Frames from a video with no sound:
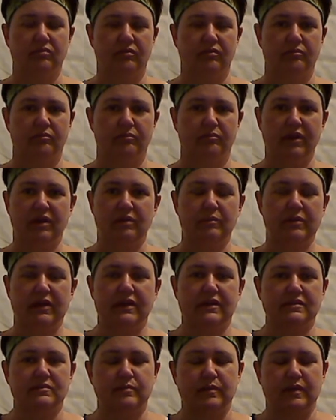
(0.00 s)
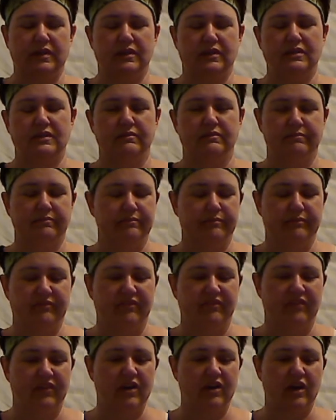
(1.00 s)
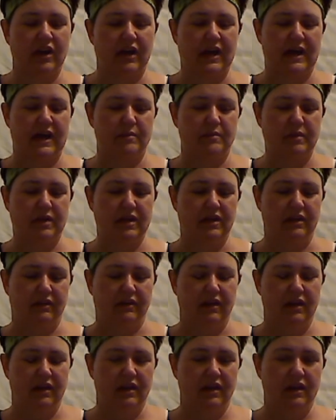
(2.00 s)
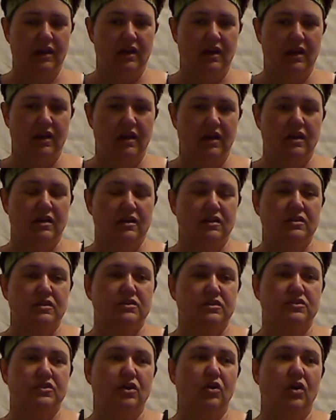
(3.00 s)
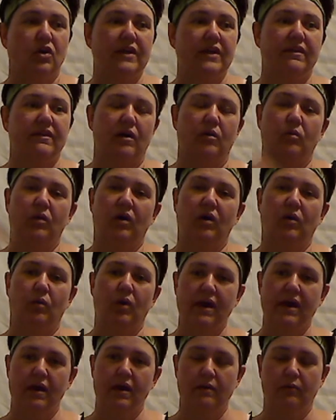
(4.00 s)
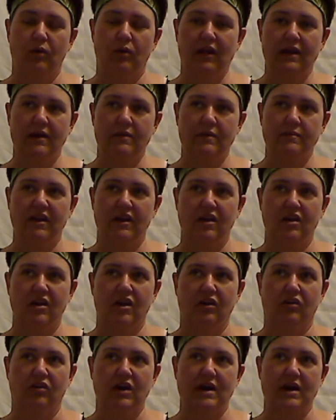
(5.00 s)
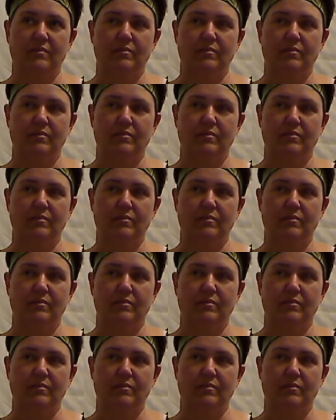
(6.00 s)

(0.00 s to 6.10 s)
made my husband very happy. And so I thought, well, while I'm there, I'll grab a